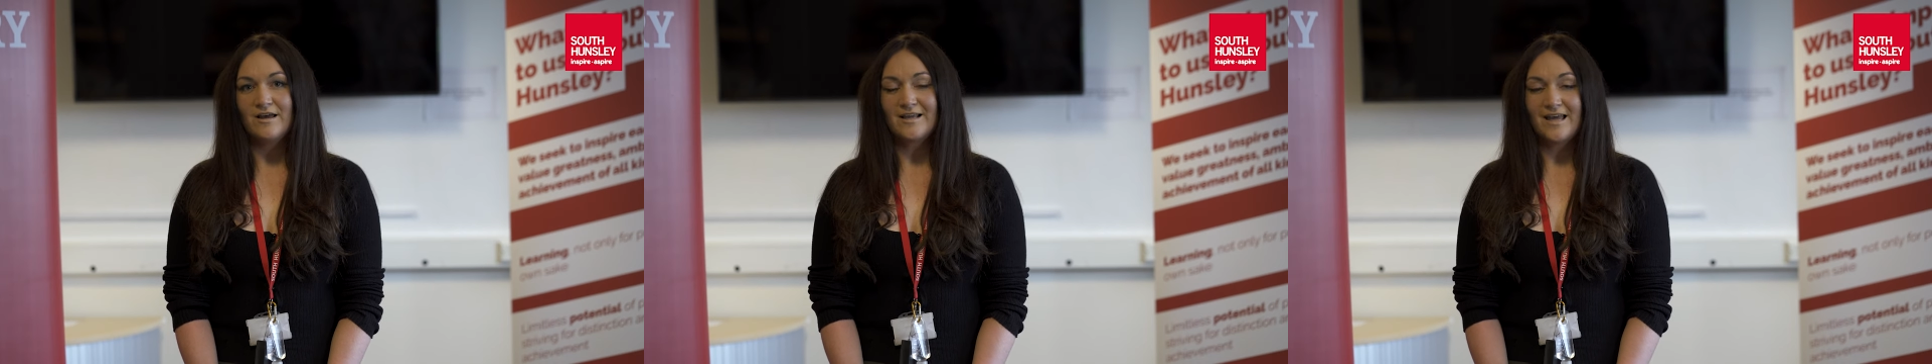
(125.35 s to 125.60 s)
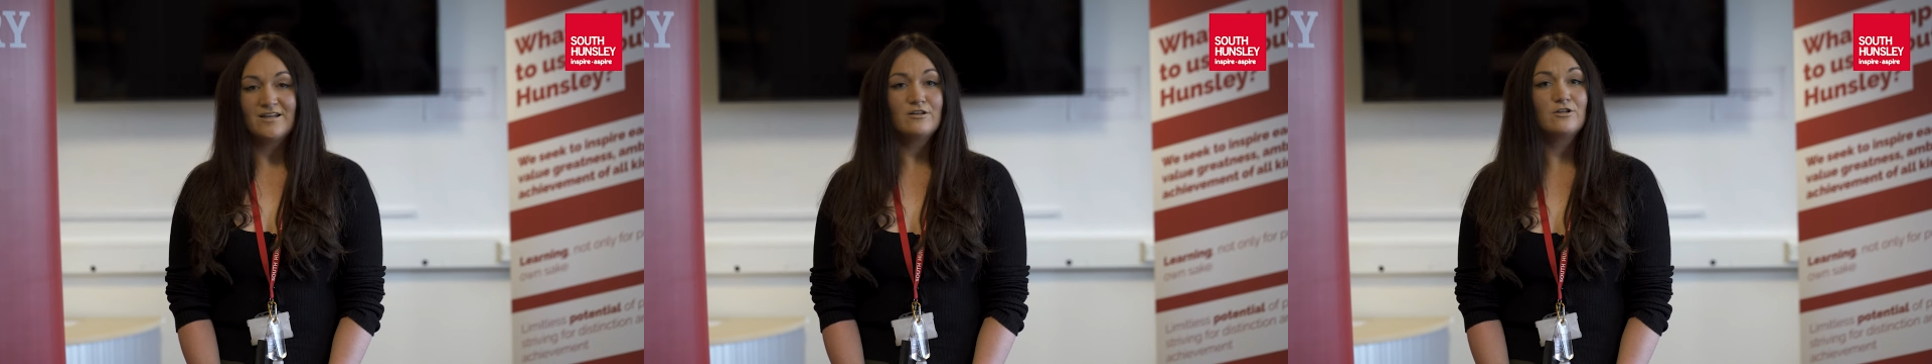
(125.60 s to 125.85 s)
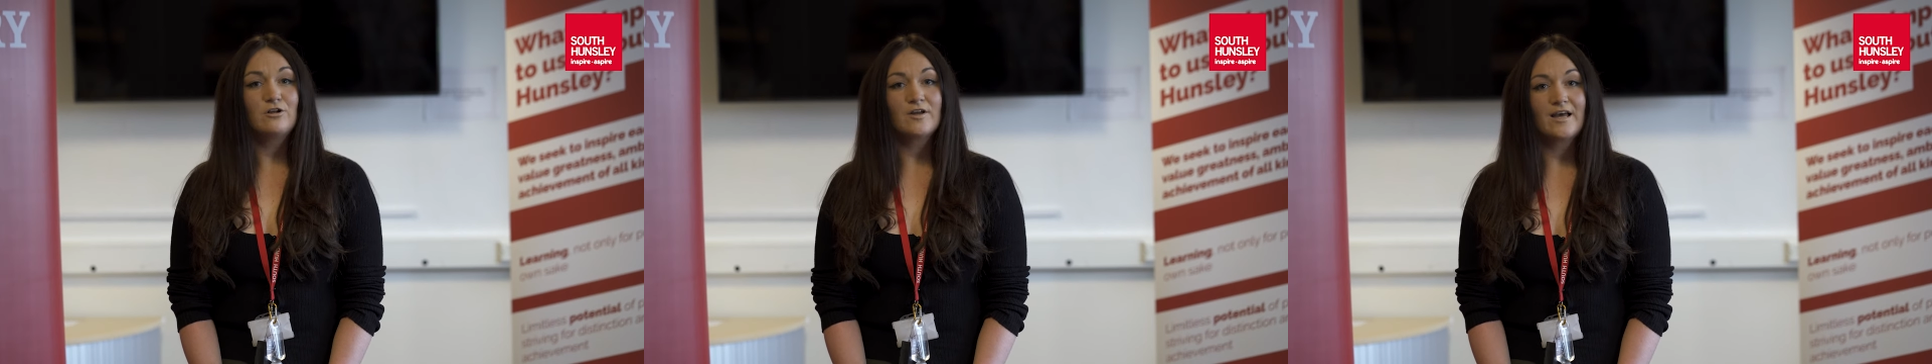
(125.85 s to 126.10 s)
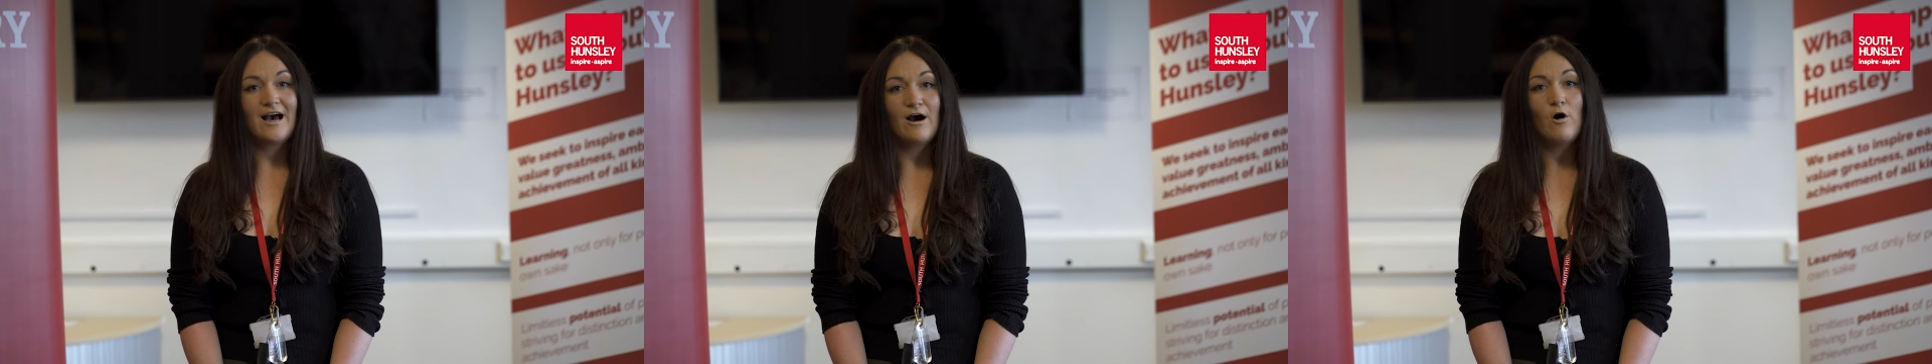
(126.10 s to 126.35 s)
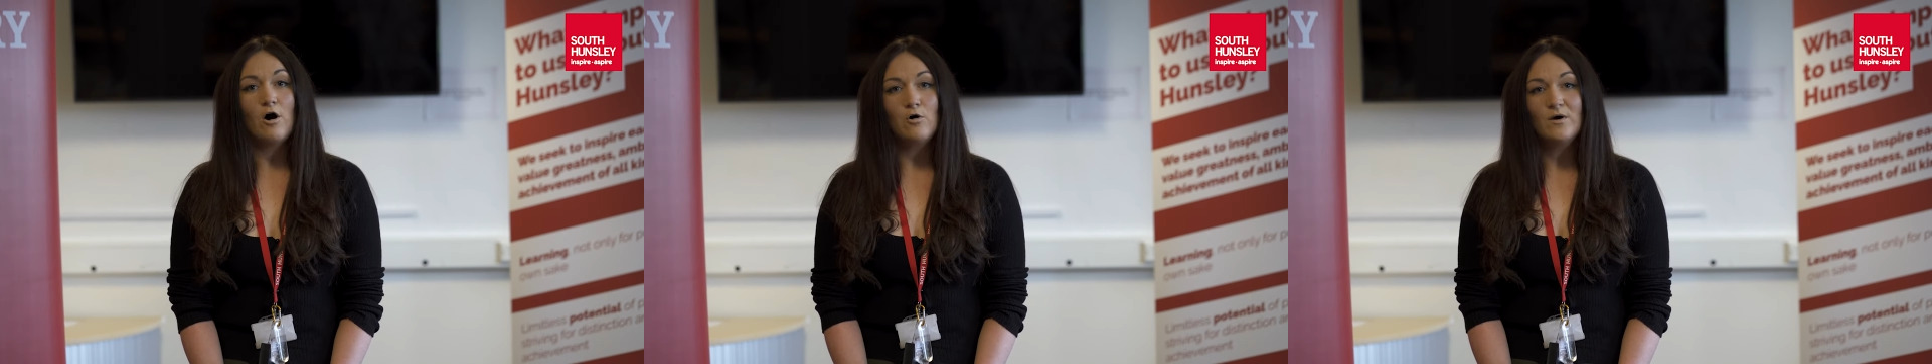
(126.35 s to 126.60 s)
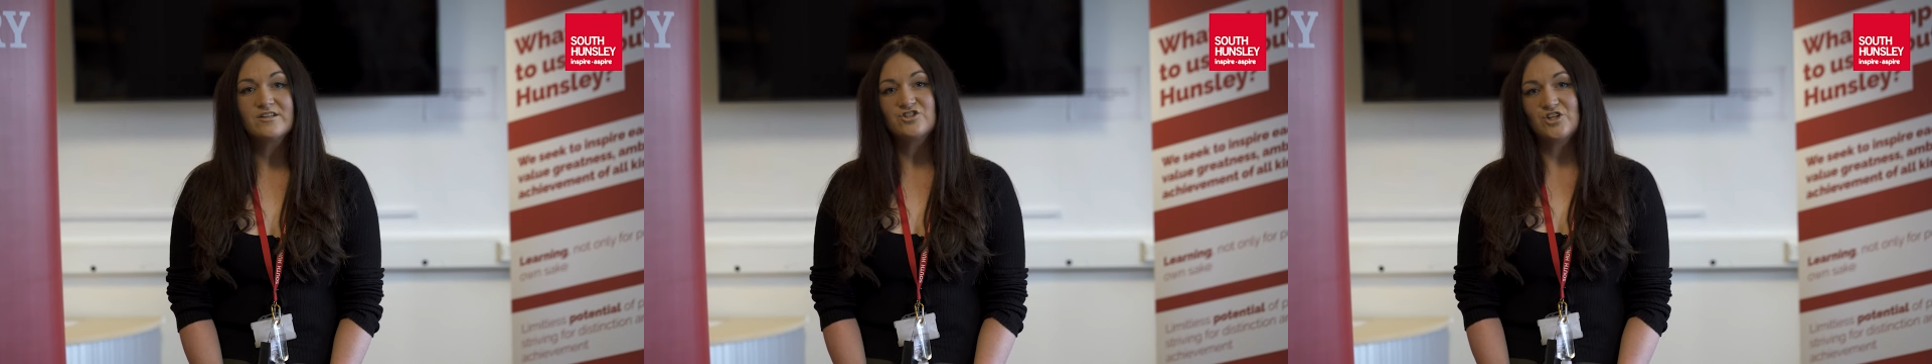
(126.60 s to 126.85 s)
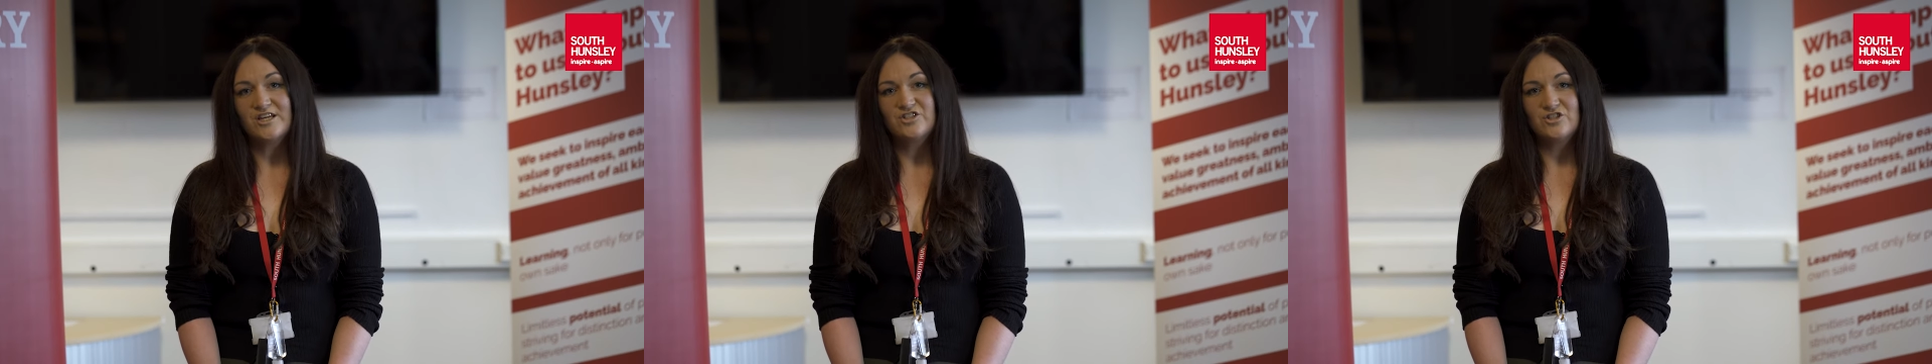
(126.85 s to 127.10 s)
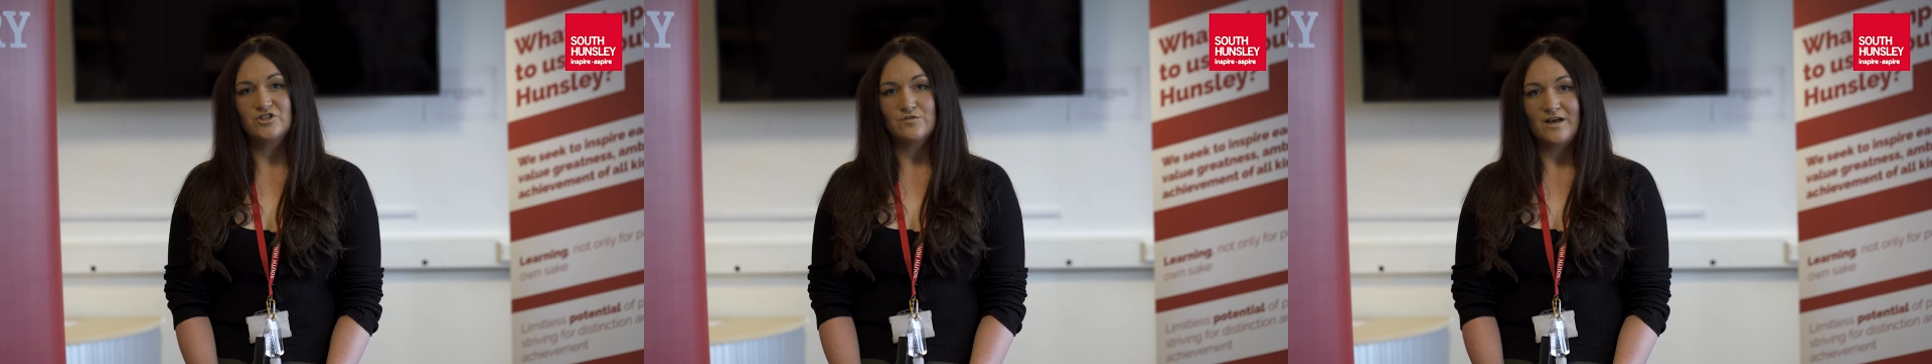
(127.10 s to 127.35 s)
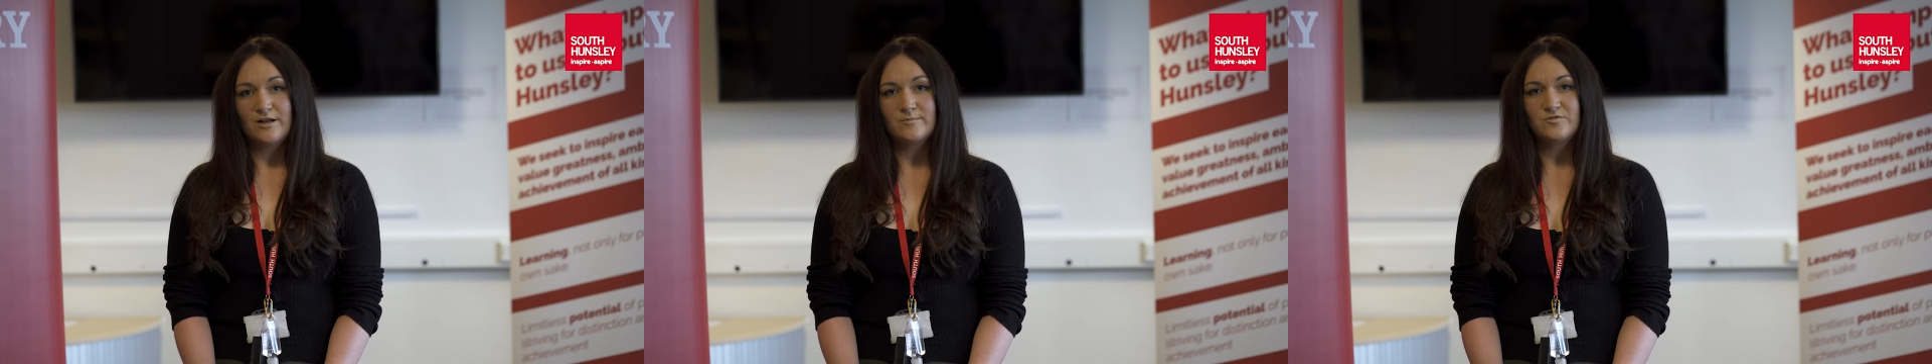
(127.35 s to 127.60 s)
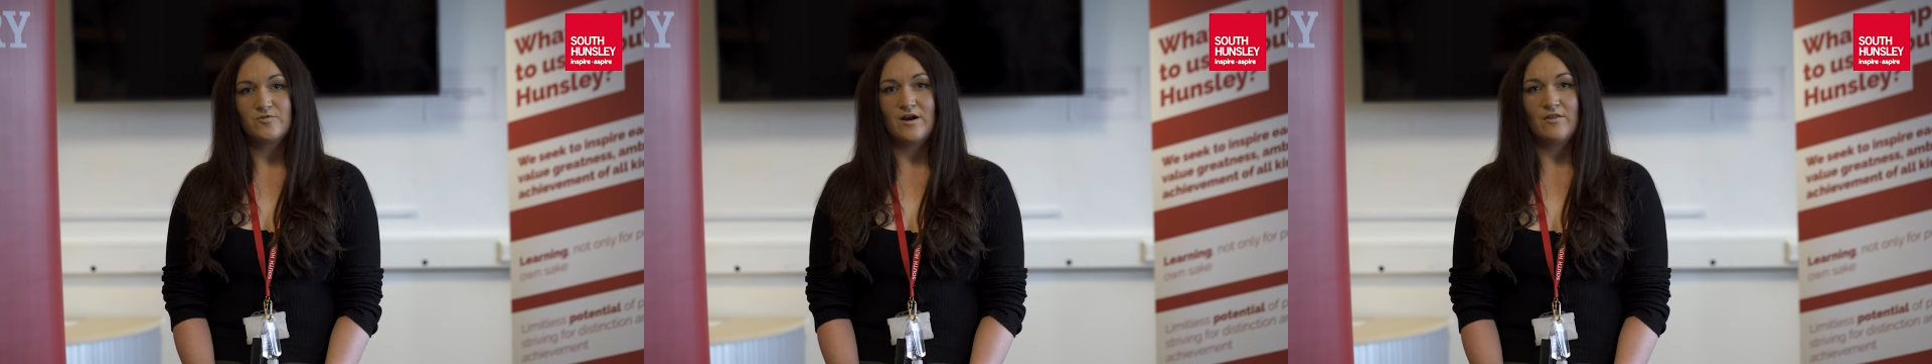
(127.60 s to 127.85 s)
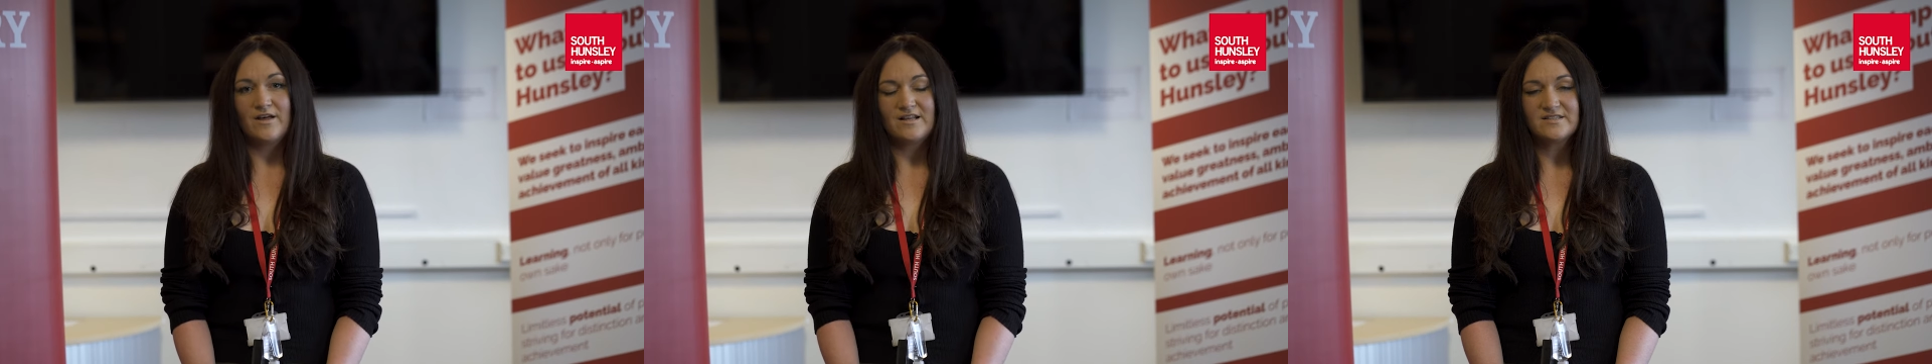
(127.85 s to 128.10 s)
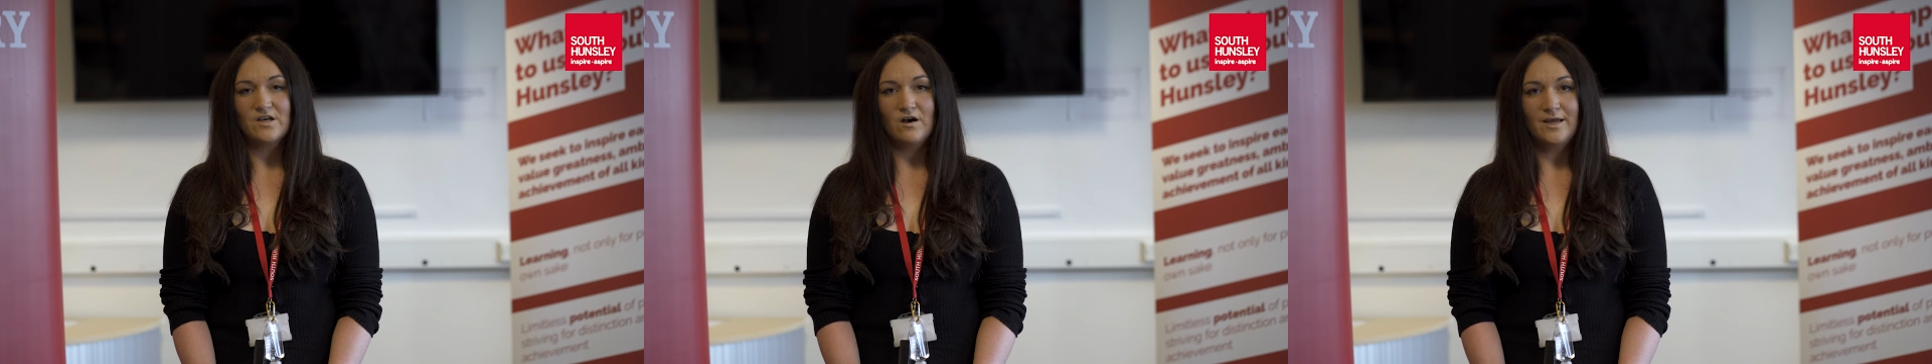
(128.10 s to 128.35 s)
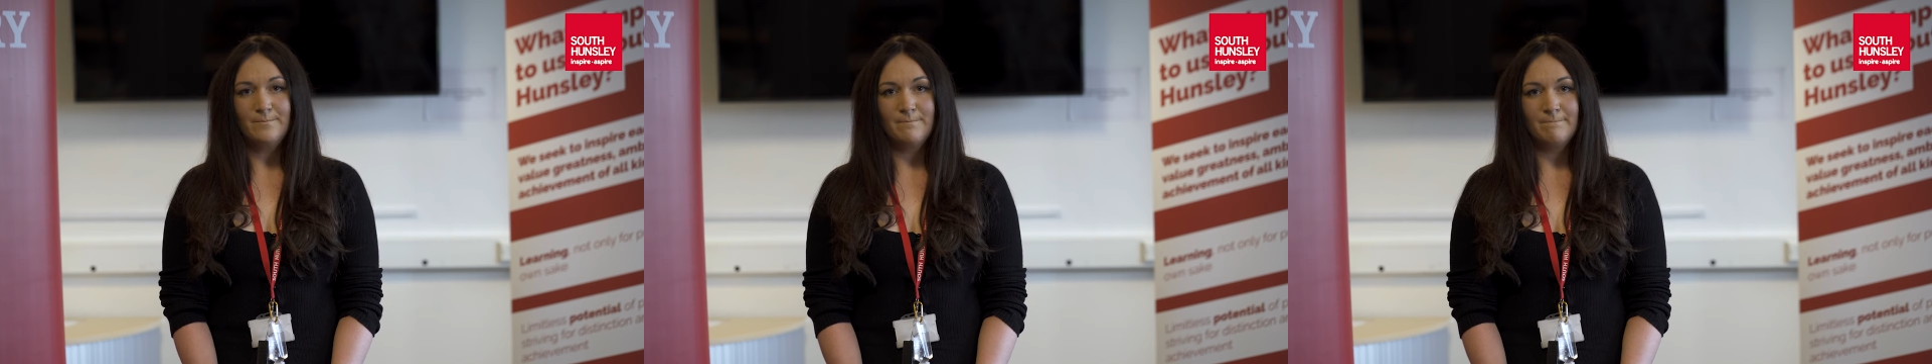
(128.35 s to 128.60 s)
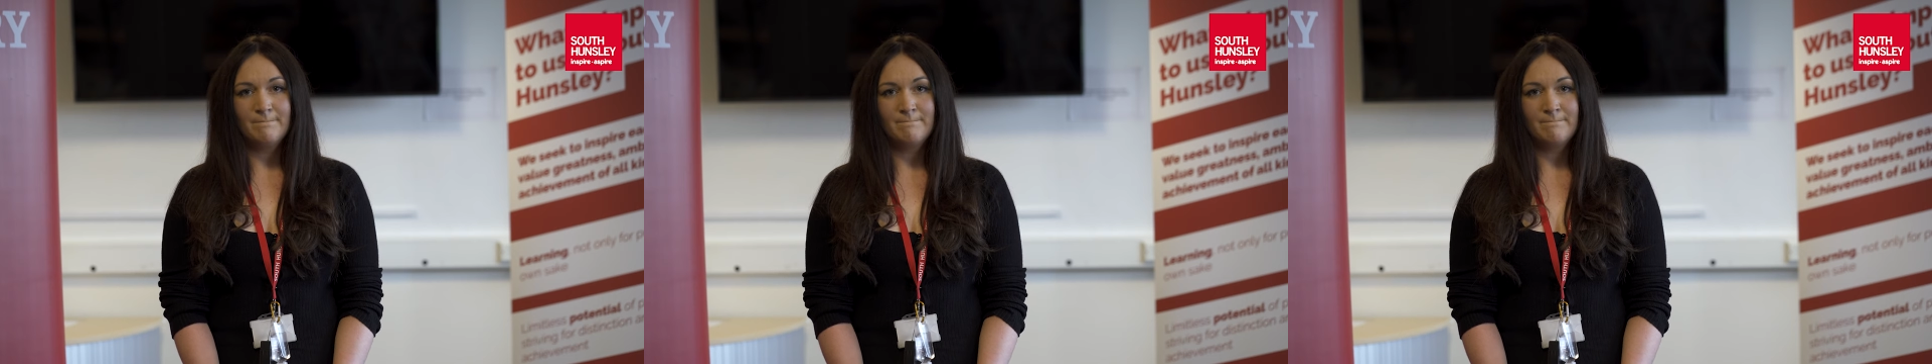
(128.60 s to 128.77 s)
again look at how Hull has changed and developed throughout that time